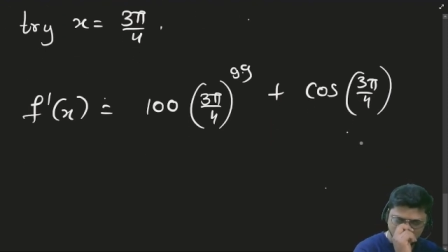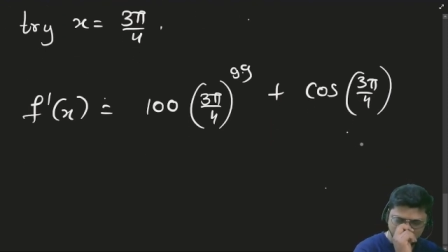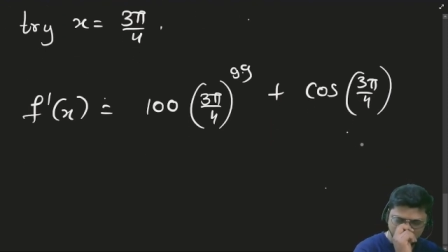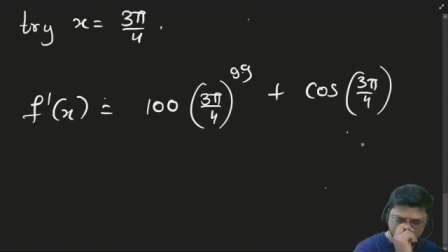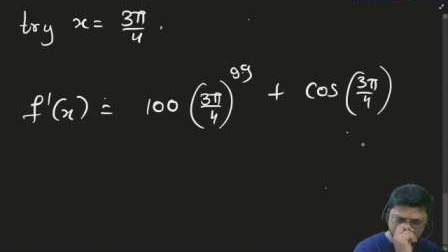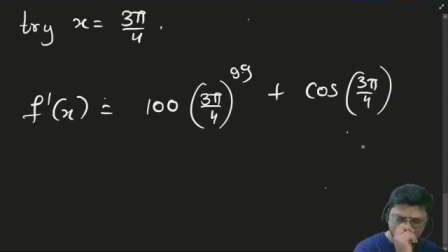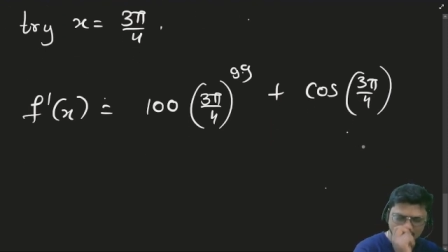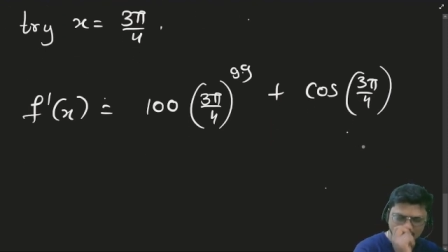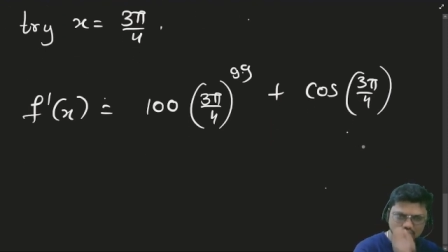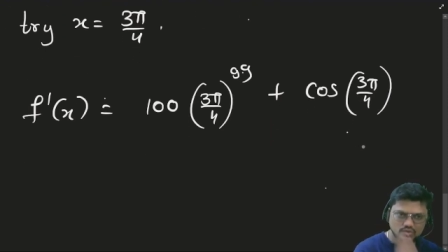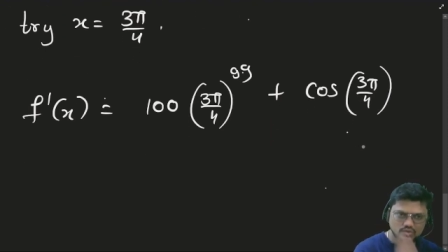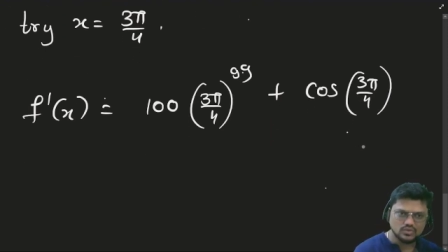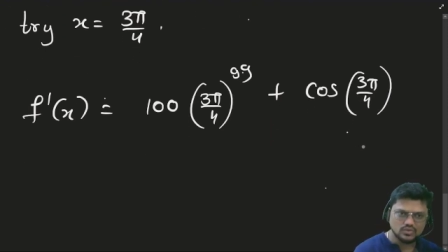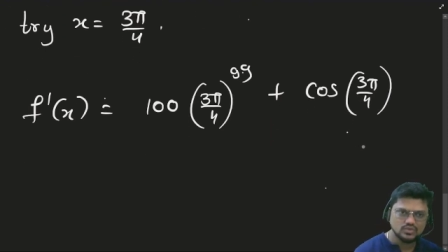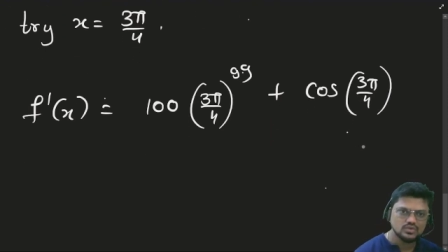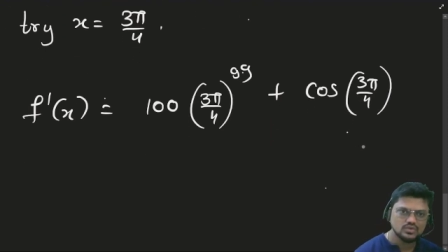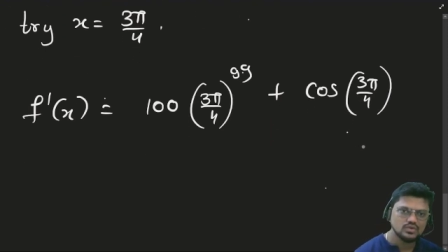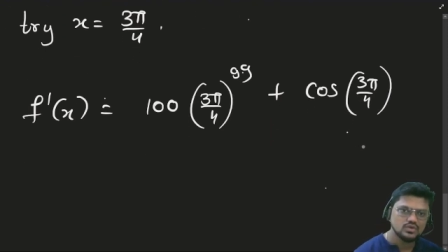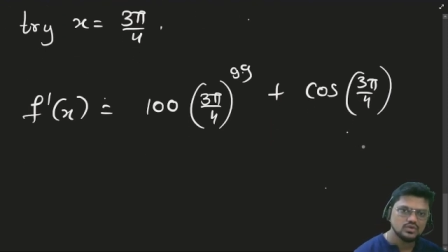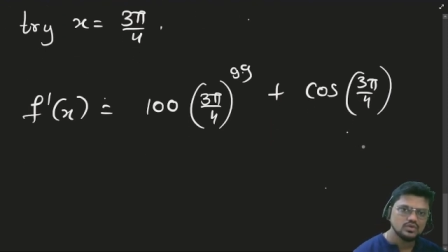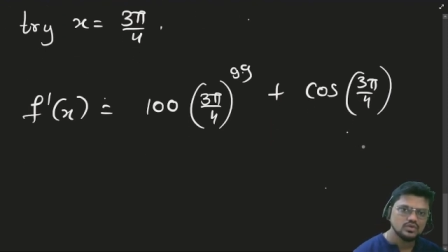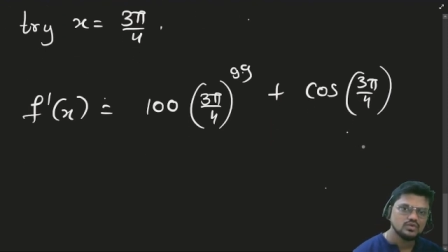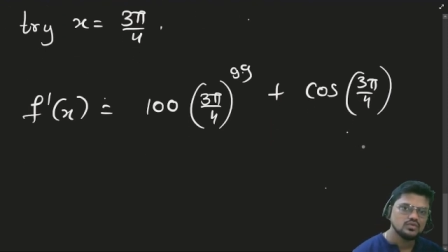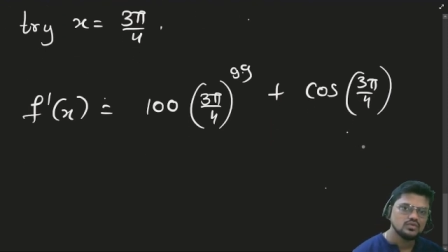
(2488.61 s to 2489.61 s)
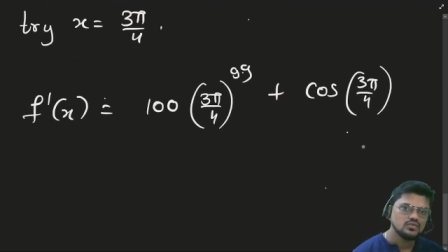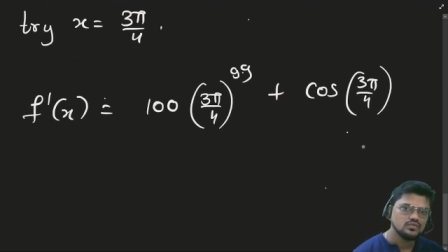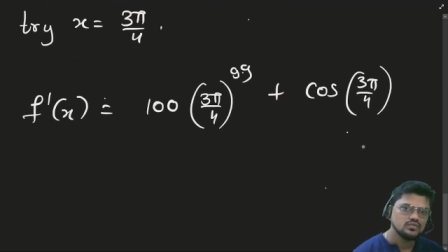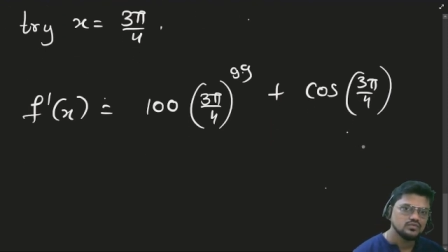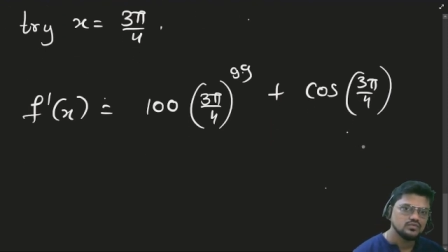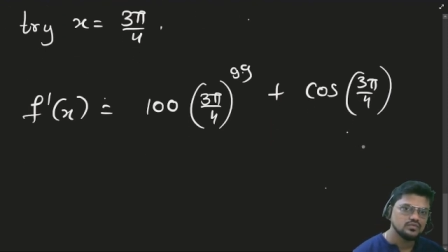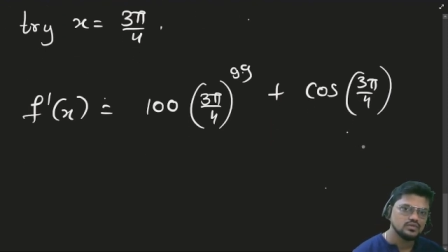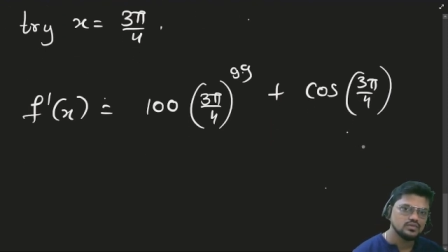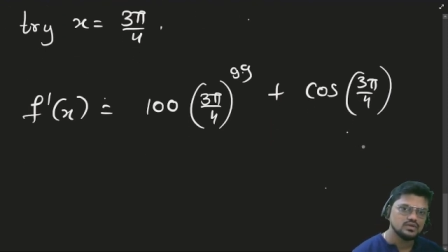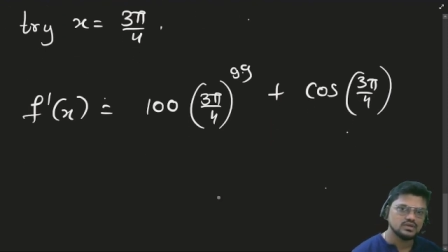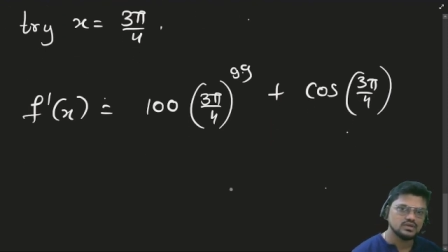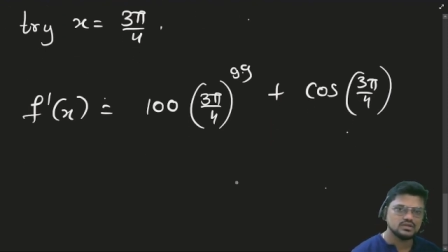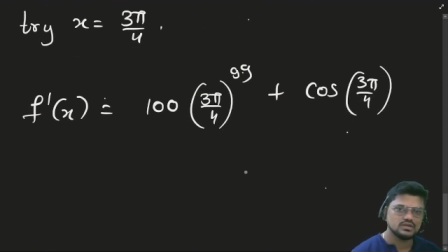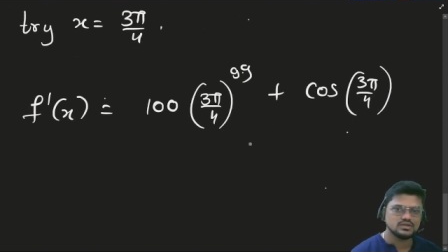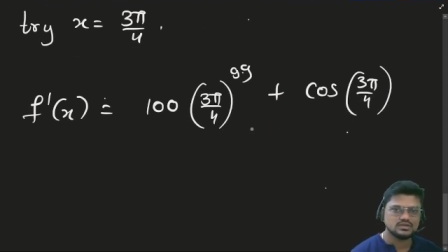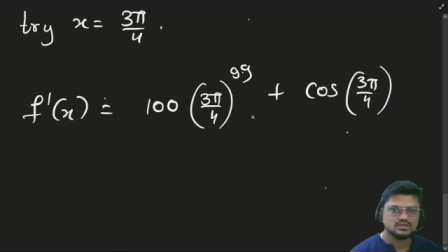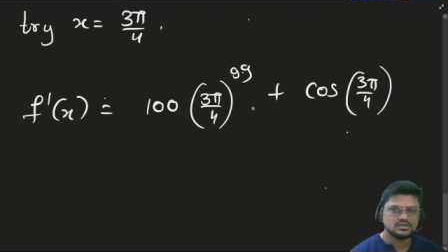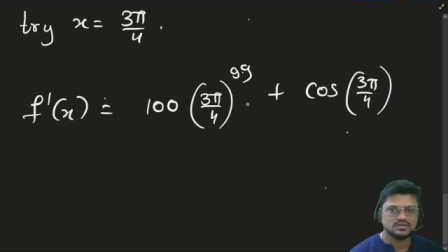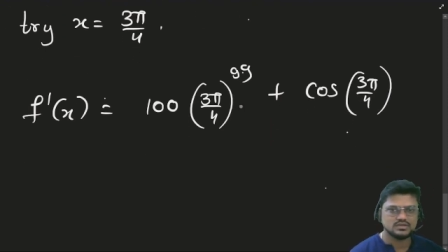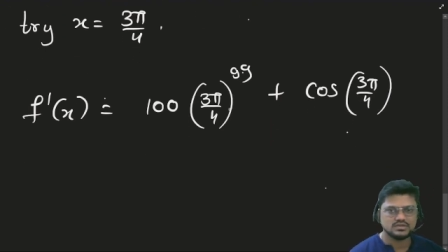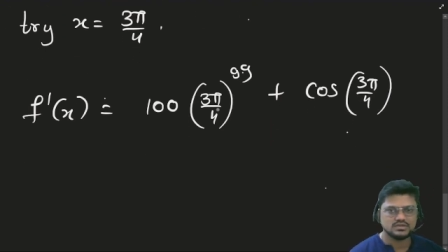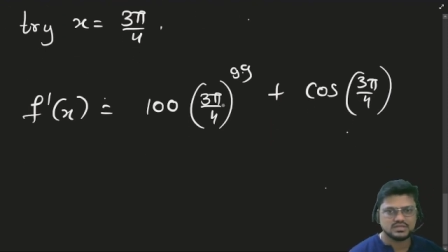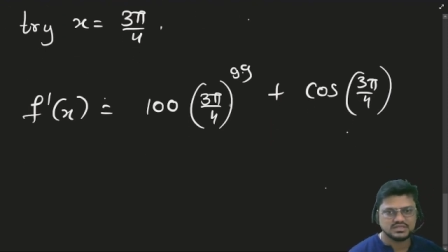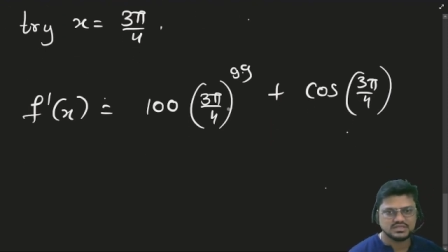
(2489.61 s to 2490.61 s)
value,
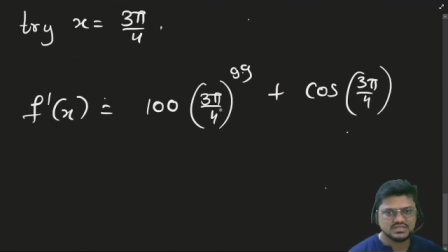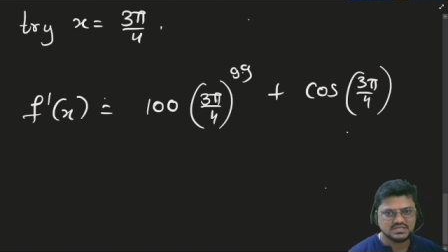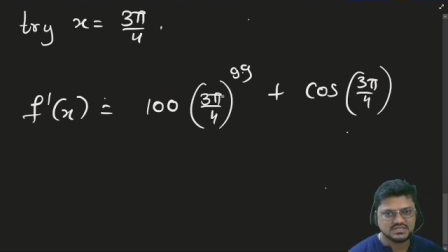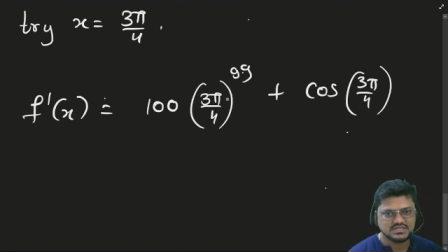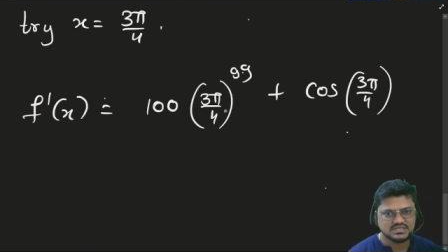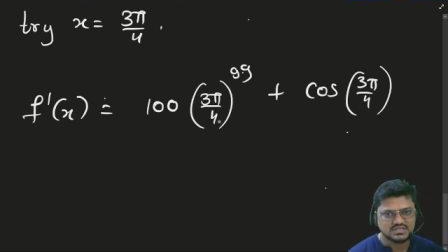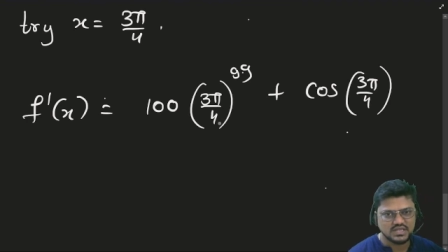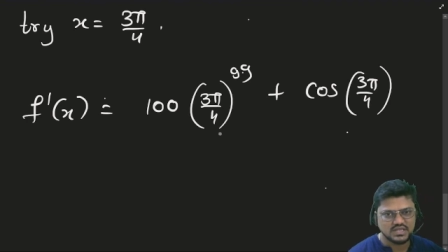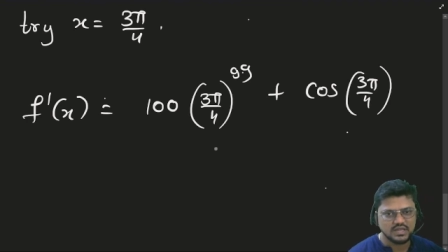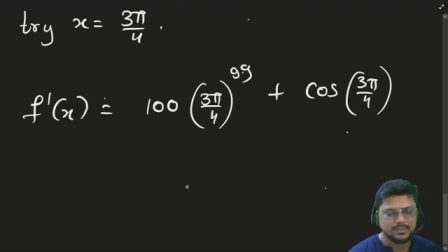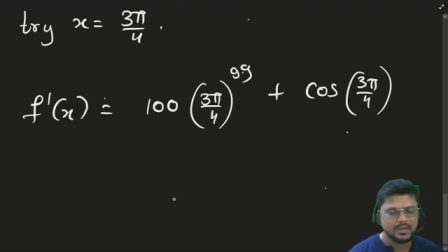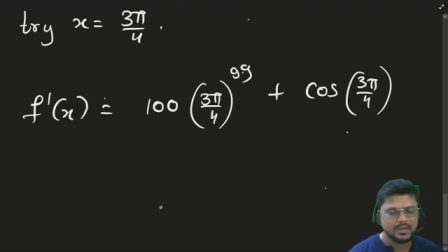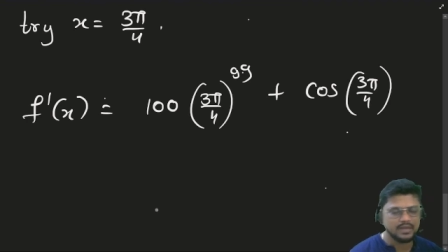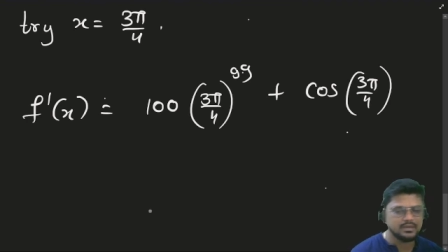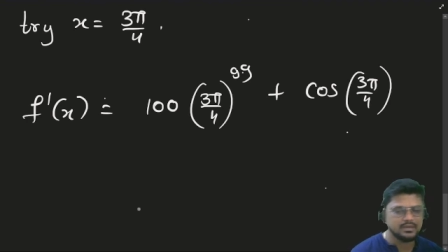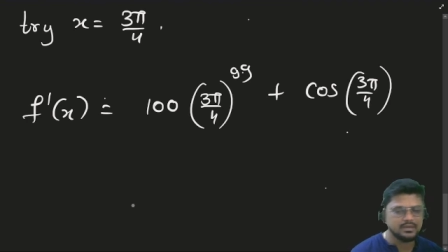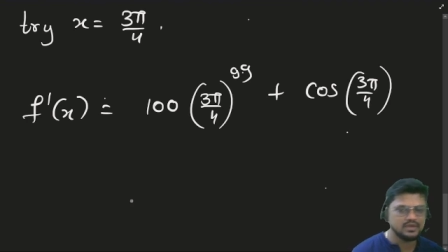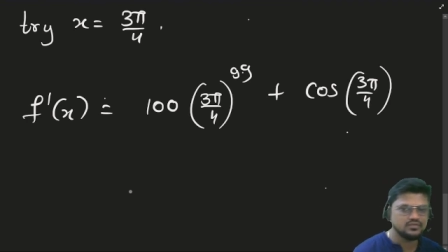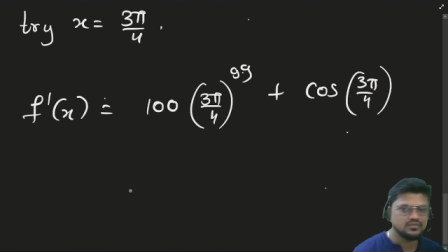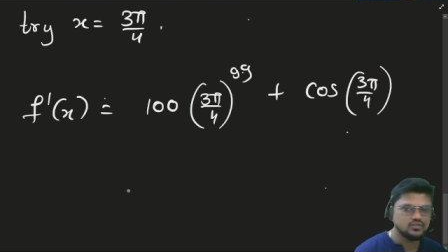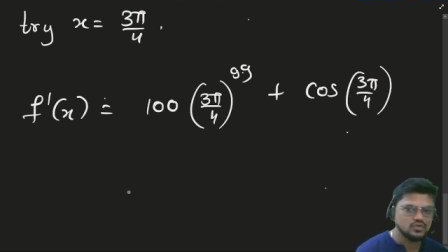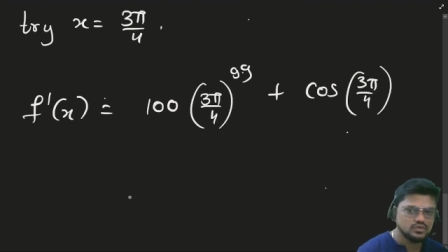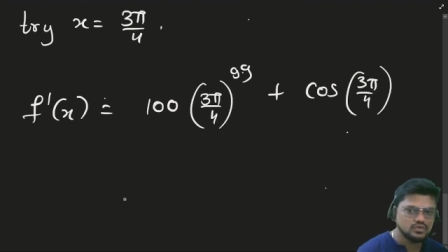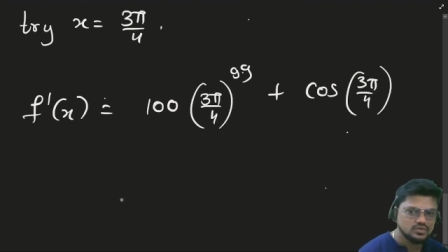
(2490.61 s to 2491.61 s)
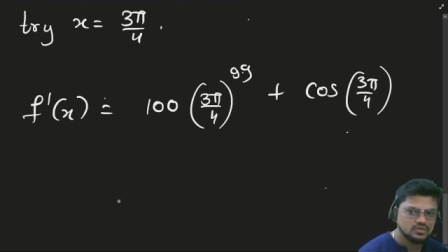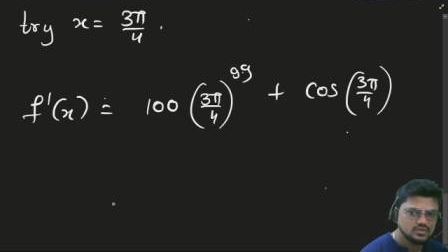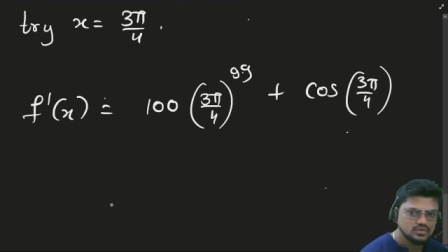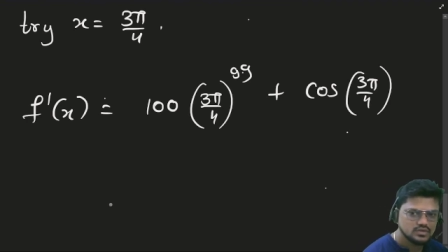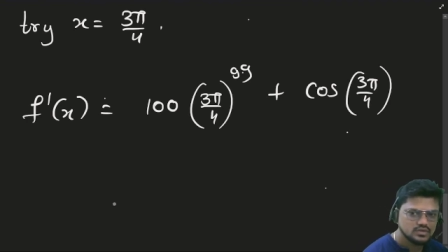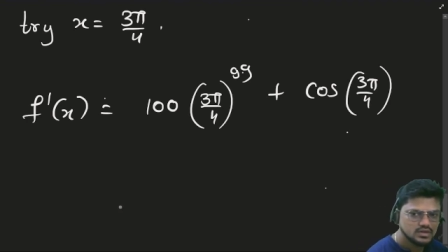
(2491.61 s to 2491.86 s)
this is 3 pi by 4.